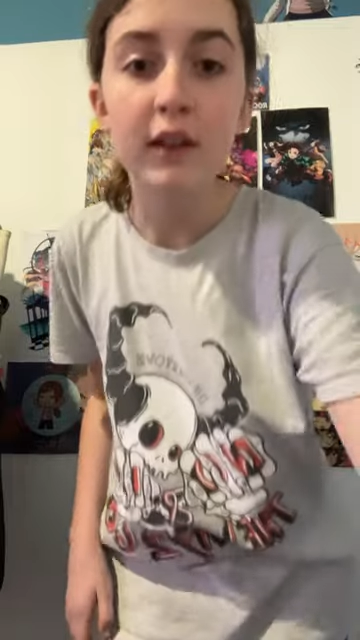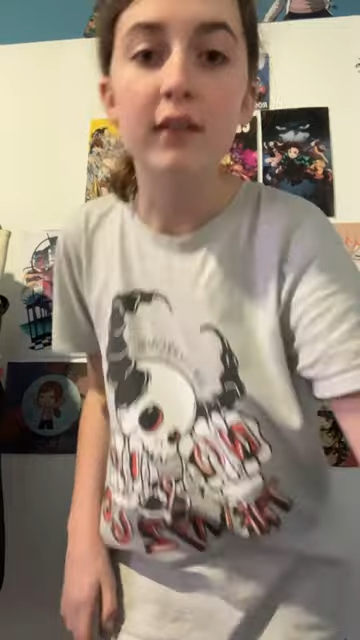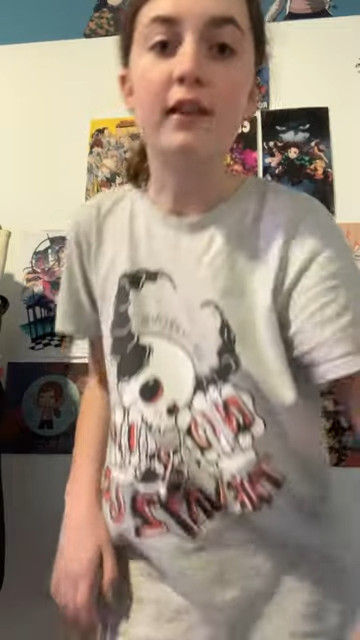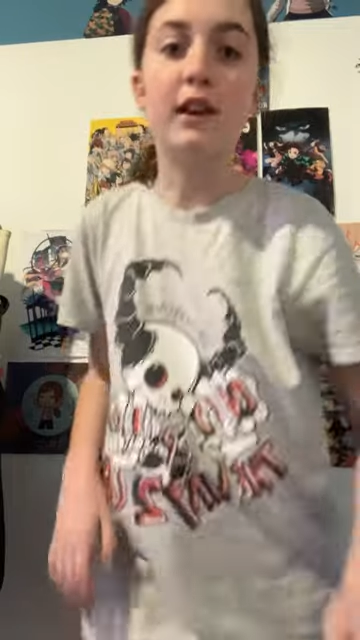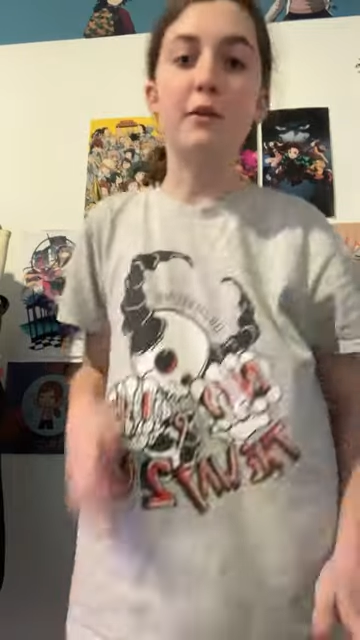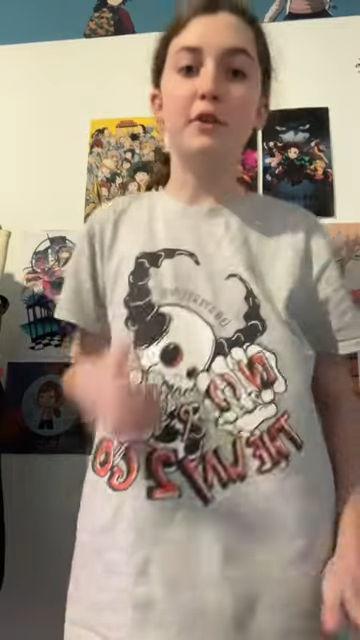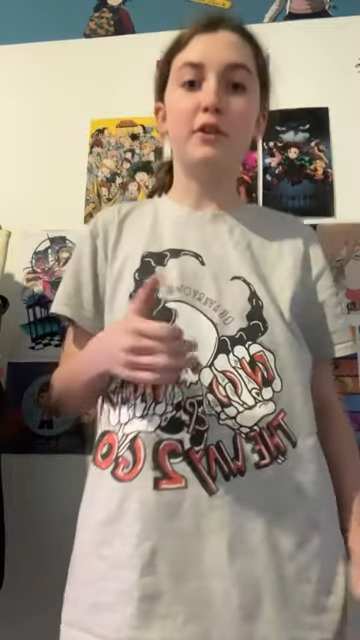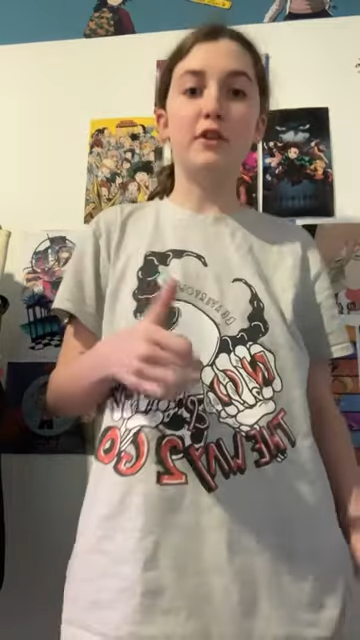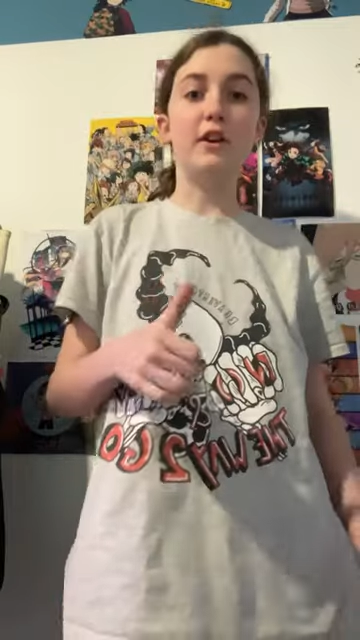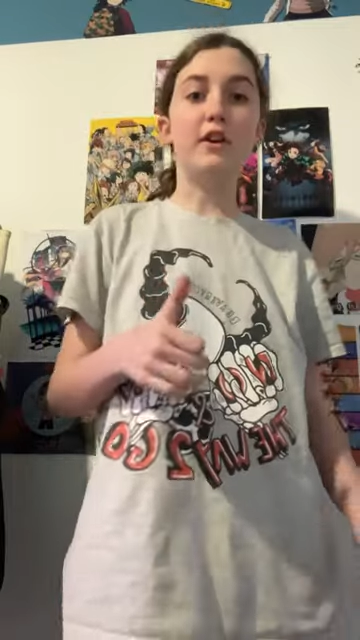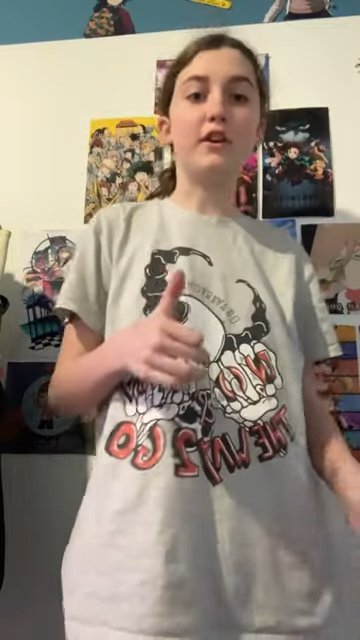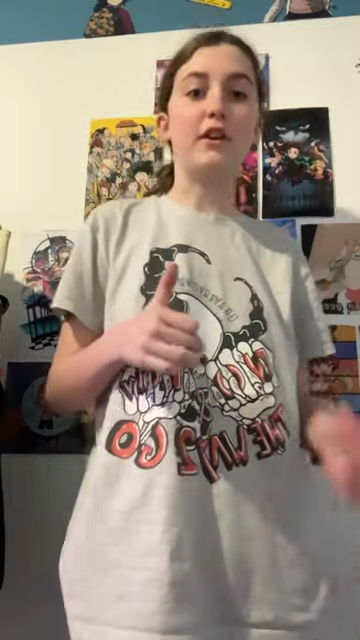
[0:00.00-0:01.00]
Today we're doing
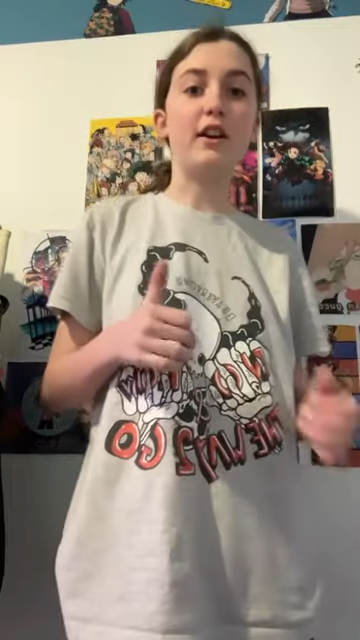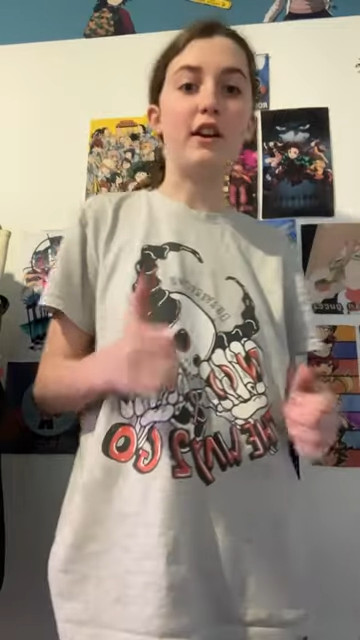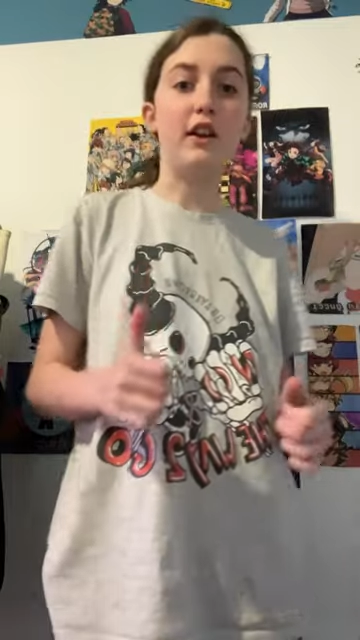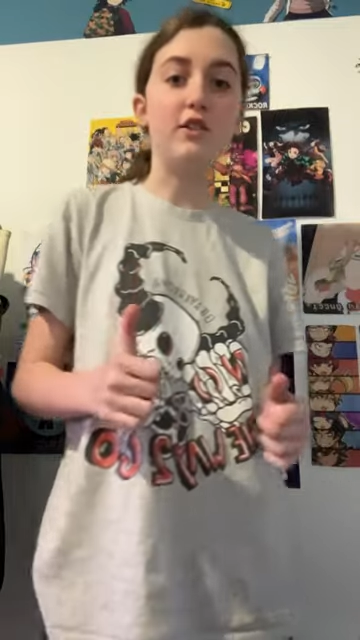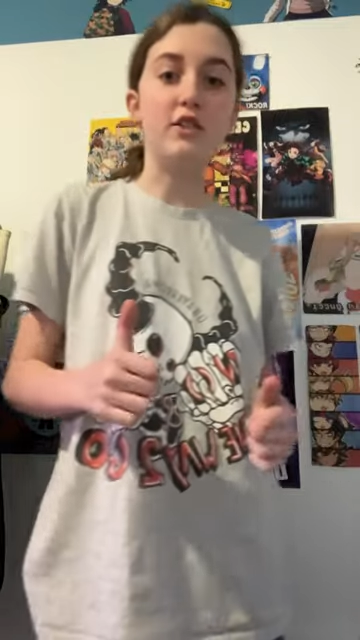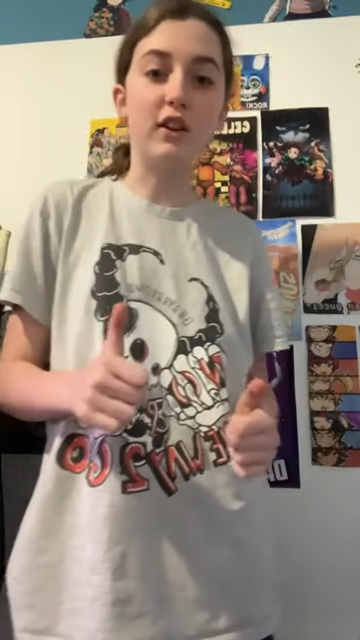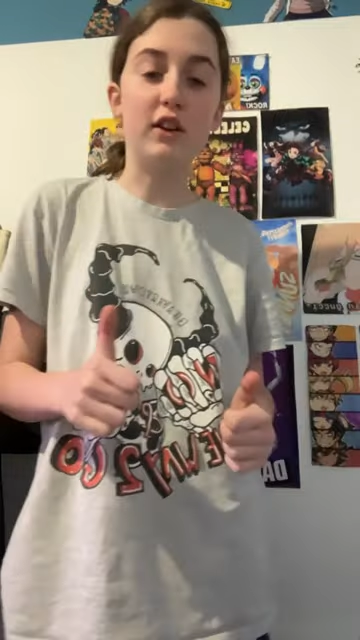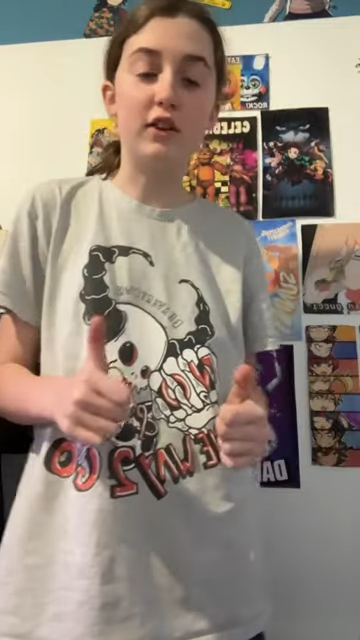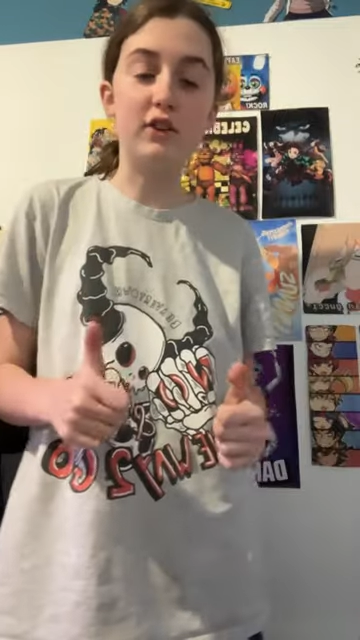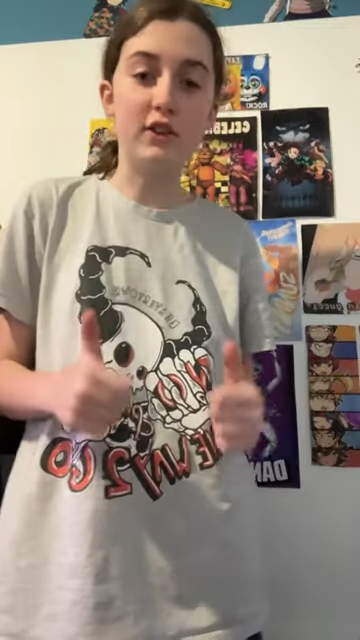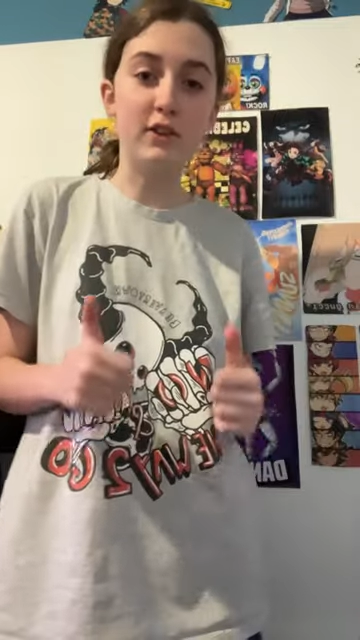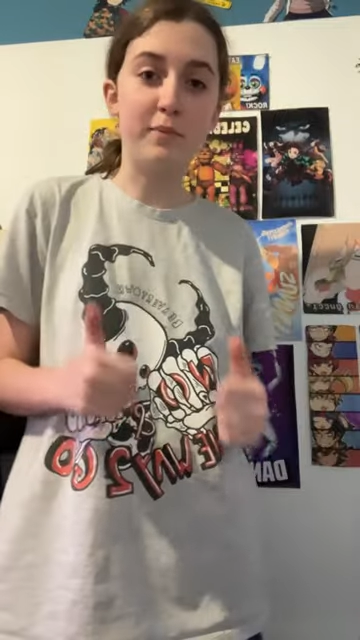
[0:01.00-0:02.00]
a Korekiyo
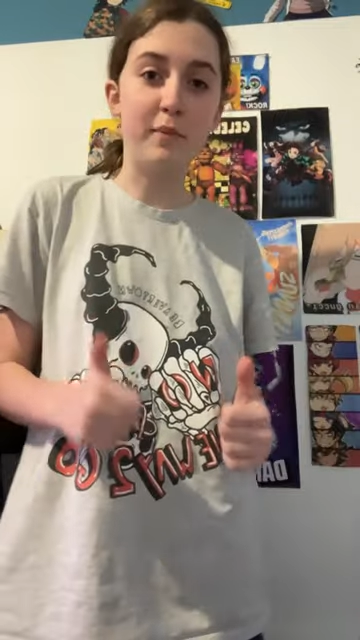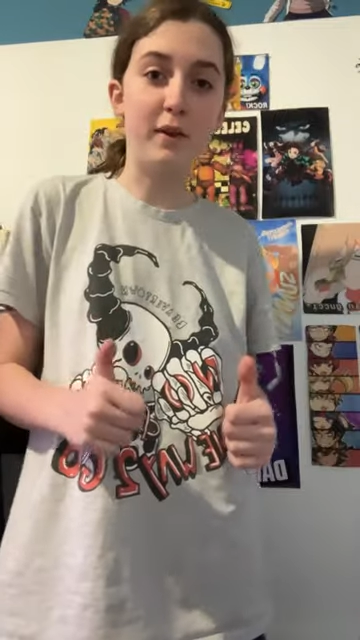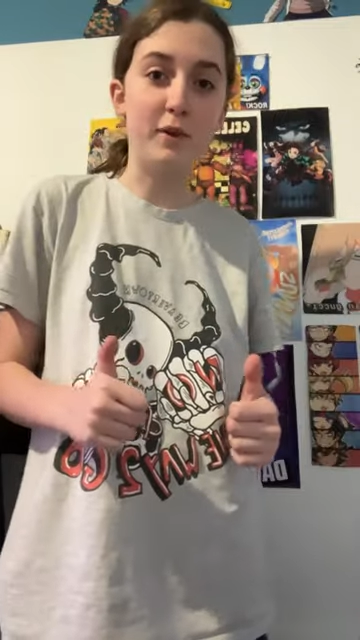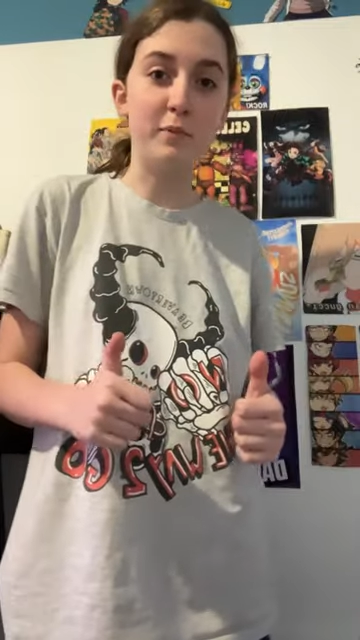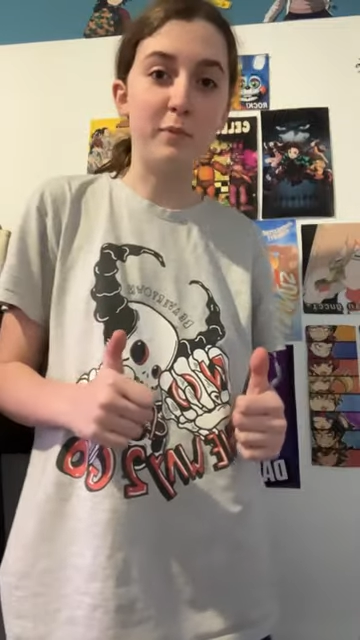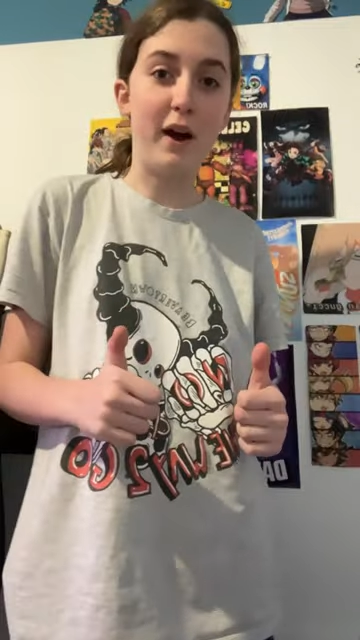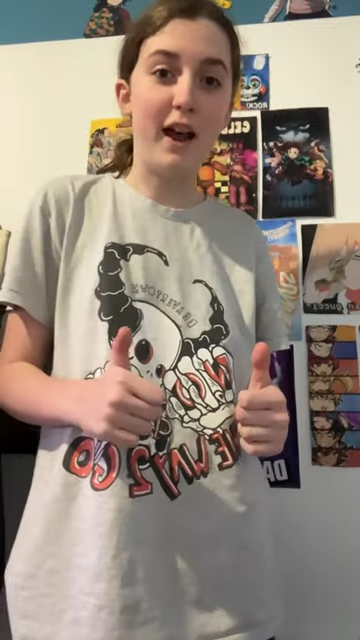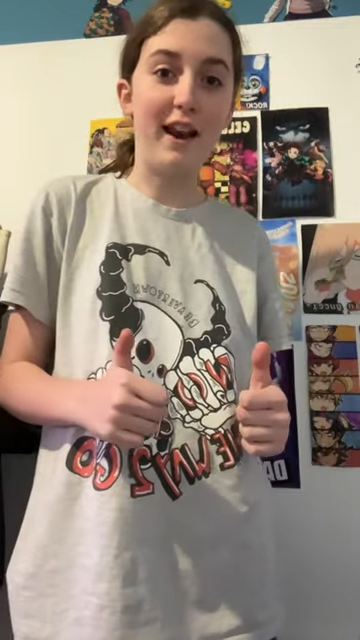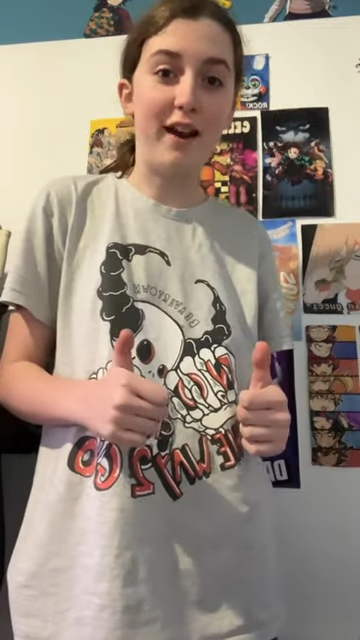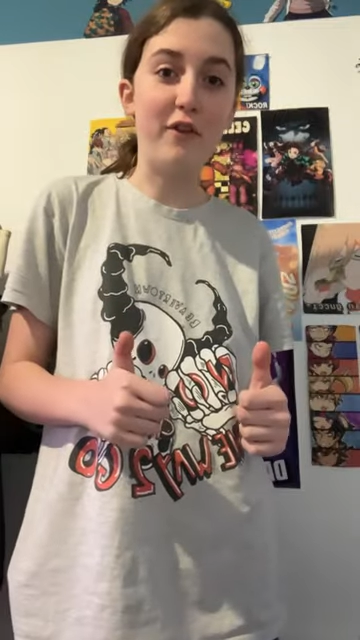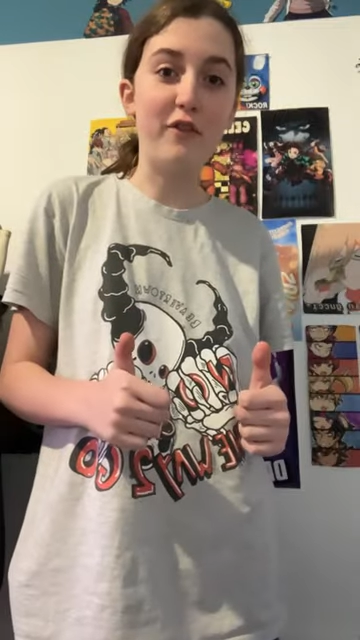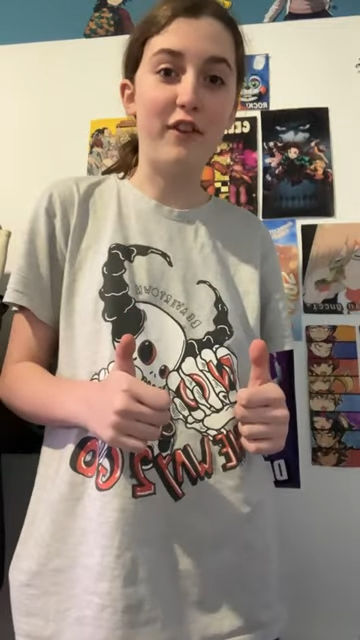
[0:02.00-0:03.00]
Shinguji inspired
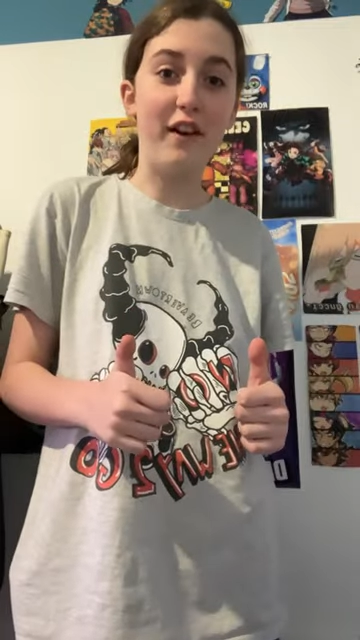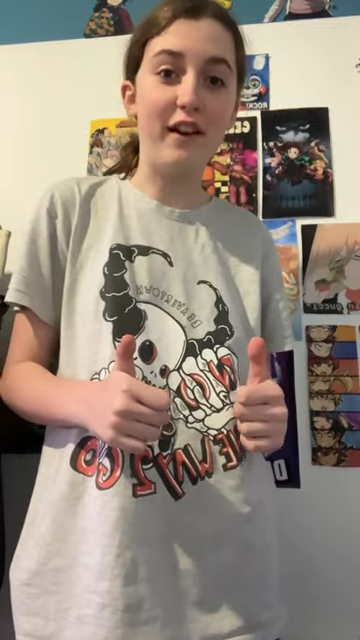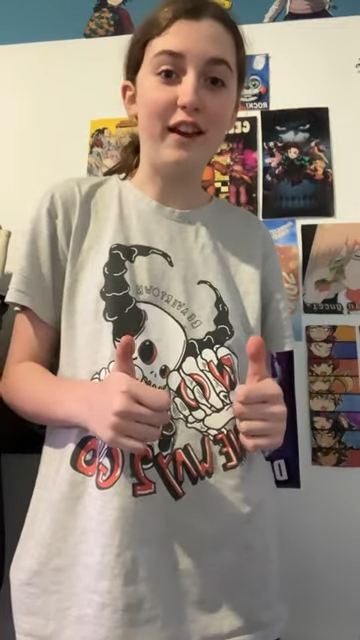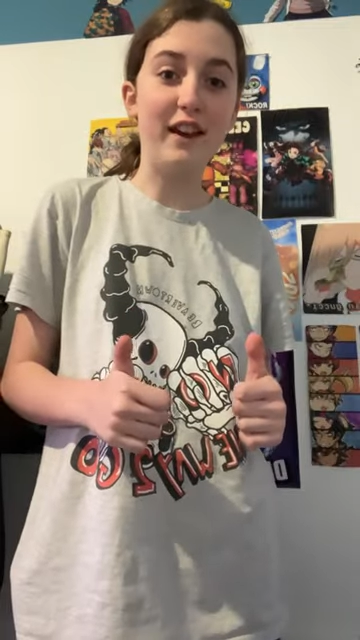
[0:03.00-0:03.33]
outfit.